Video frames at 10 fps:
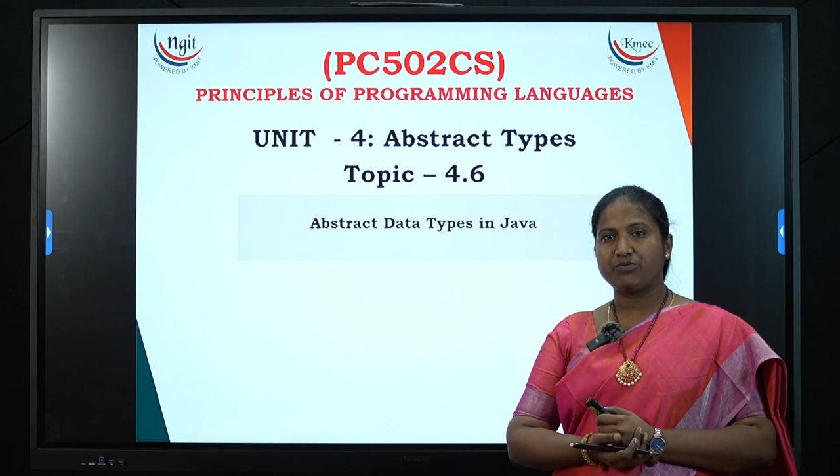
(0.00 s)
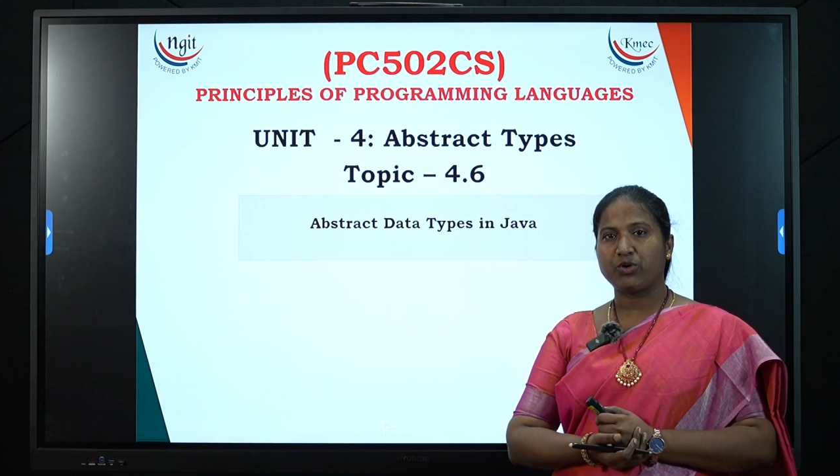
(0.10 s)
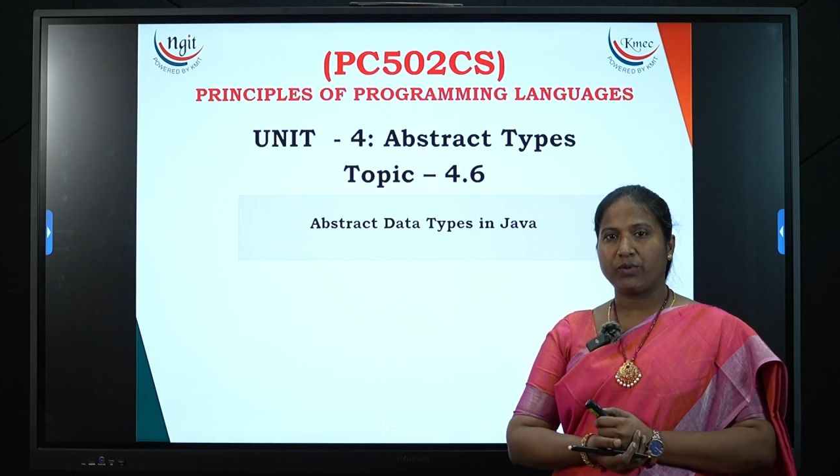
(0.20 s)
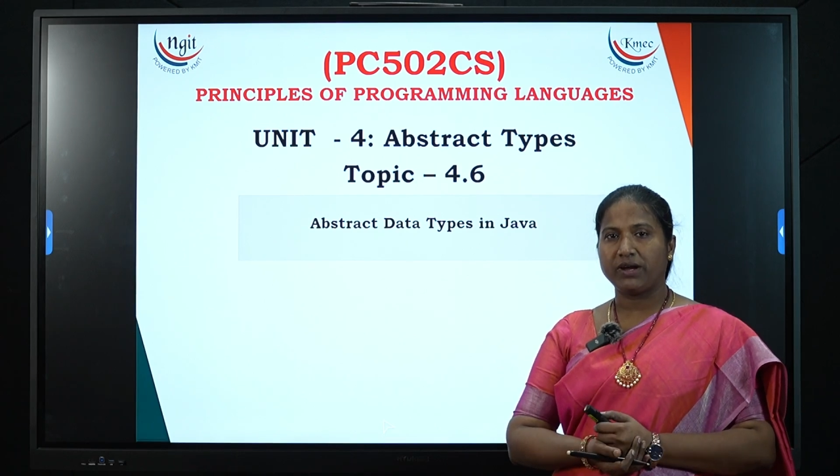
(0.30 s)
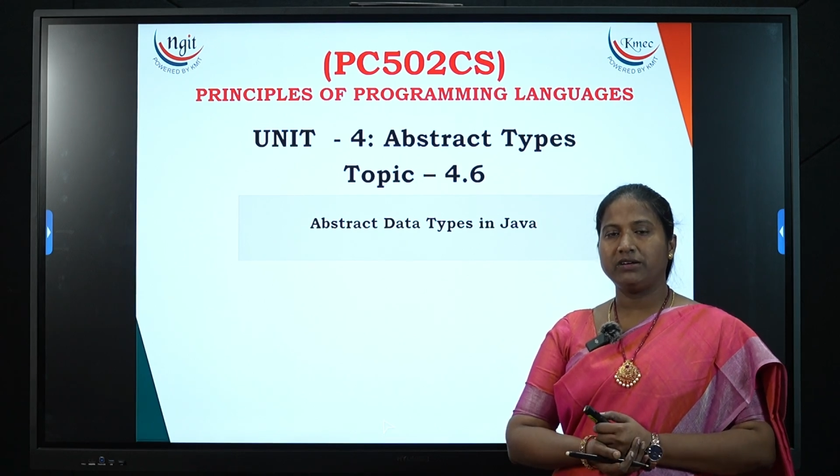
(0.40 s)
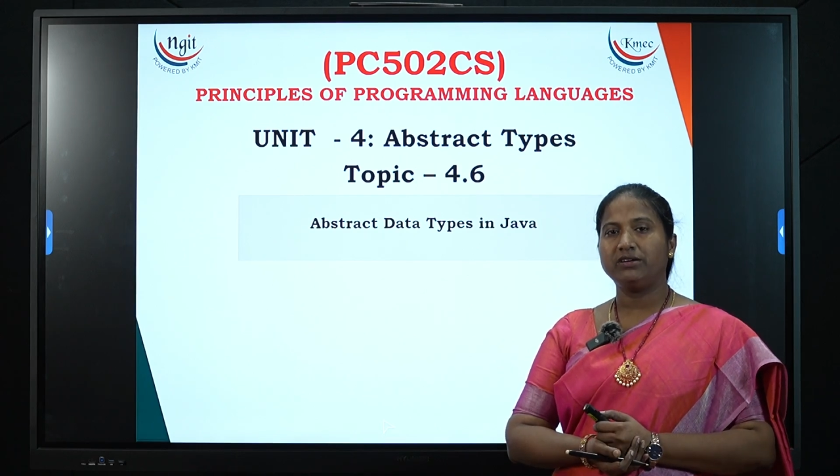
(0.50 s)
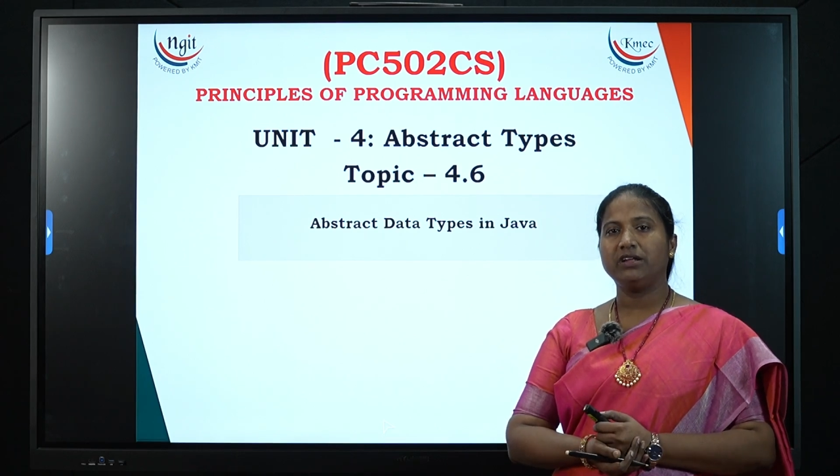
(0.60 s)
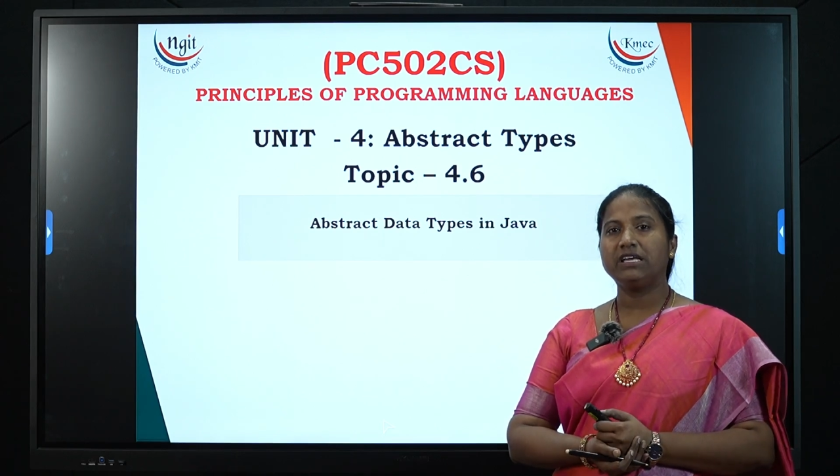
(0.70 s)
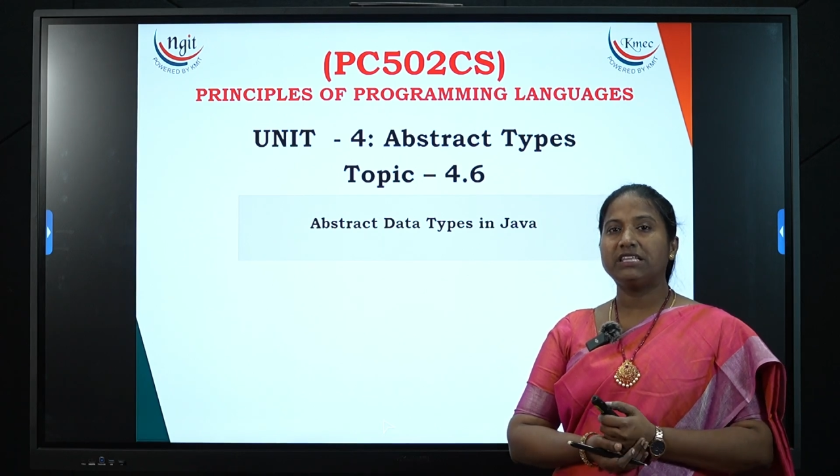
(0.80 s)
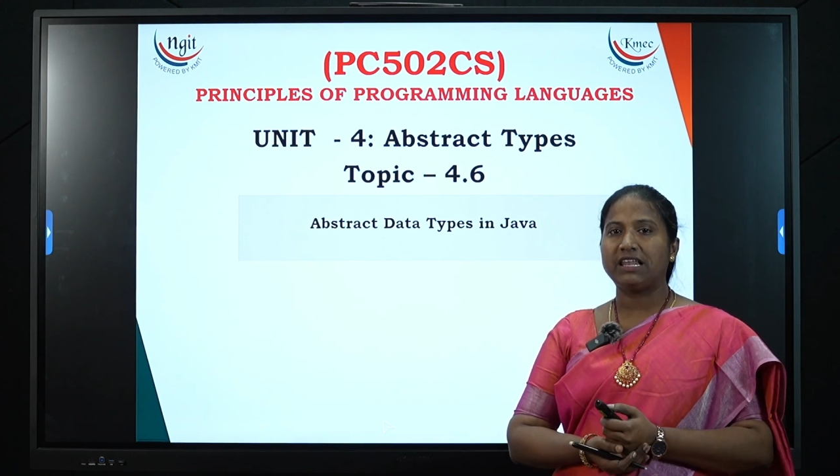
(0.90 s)

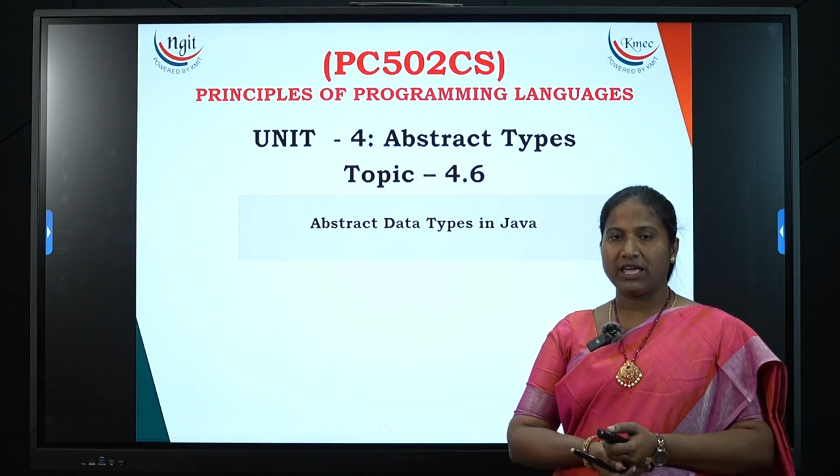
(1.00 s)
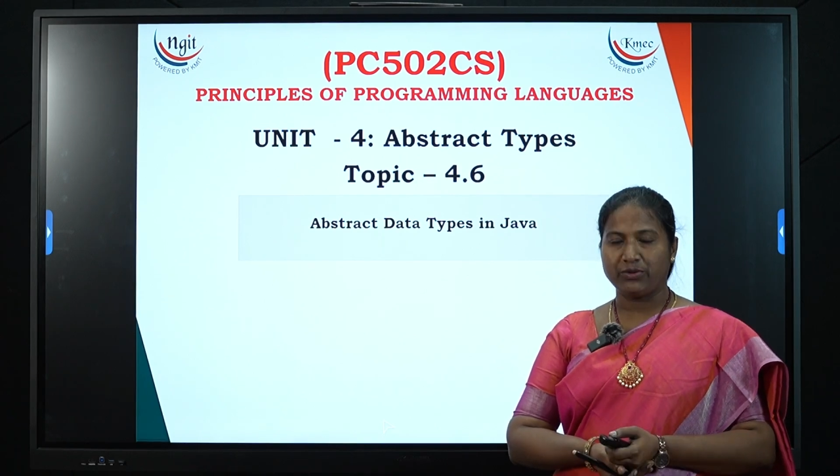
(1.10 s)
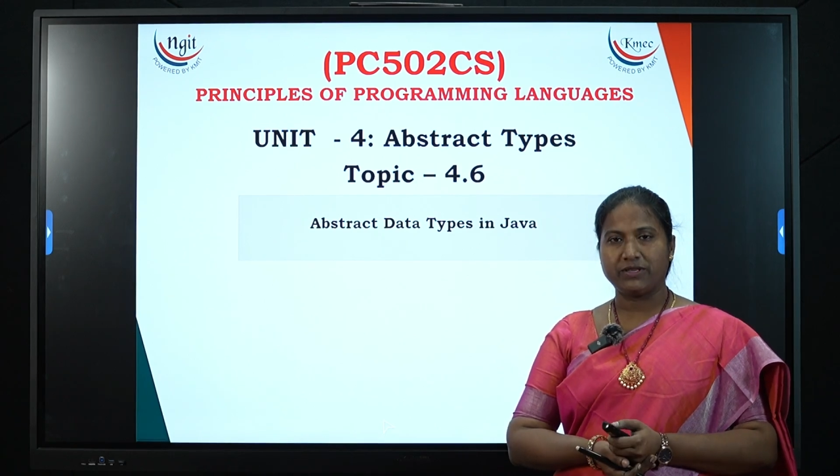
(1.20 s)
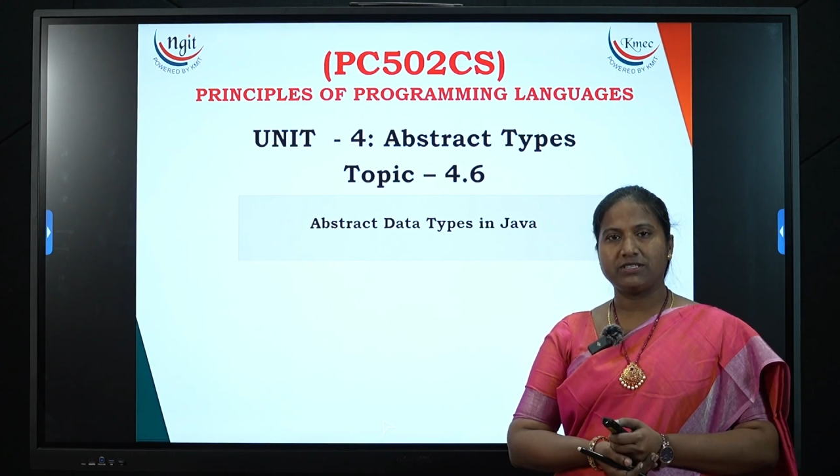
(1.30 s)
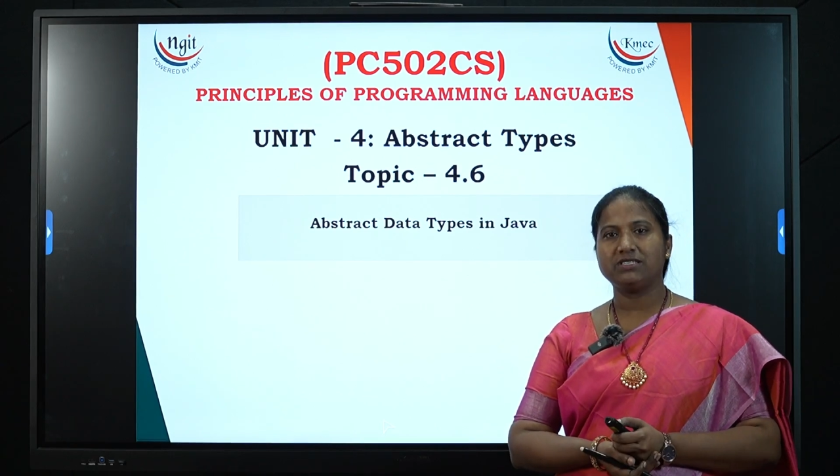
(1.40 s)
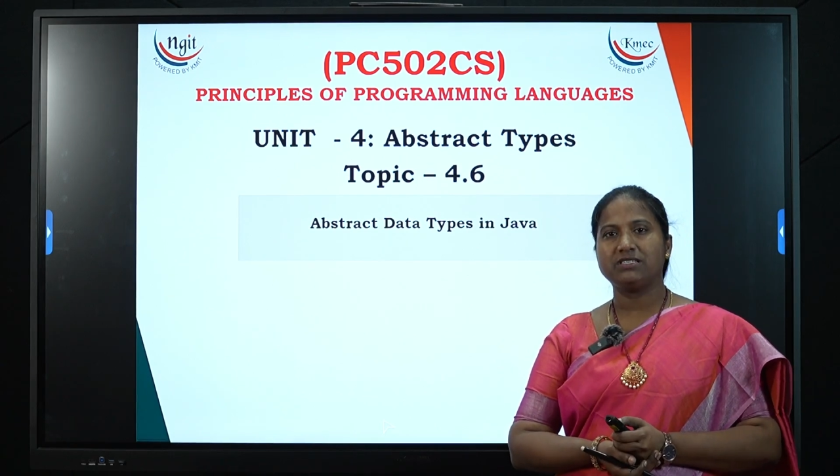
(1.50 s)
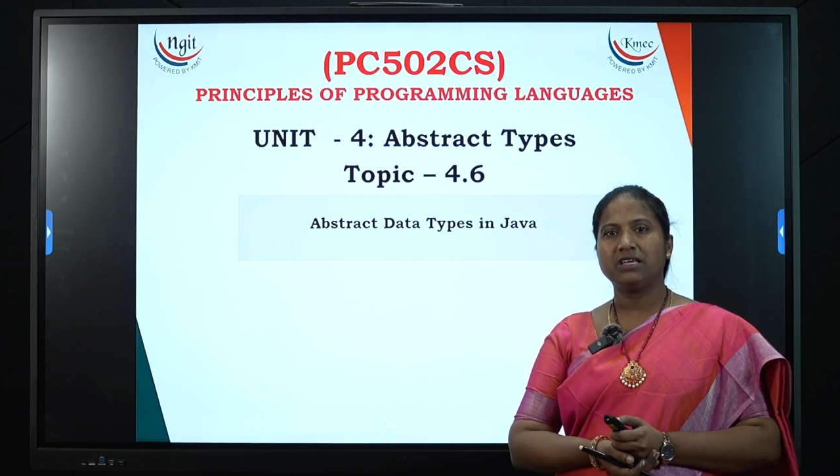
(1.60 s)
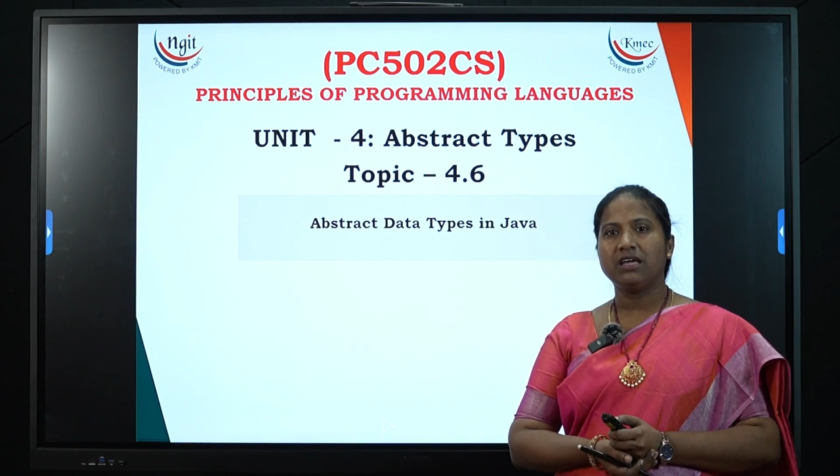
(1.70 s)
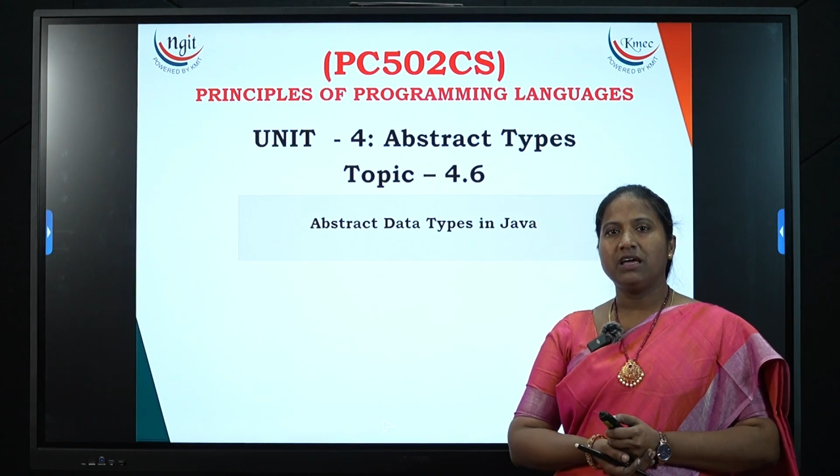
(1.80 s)
provided in the languages,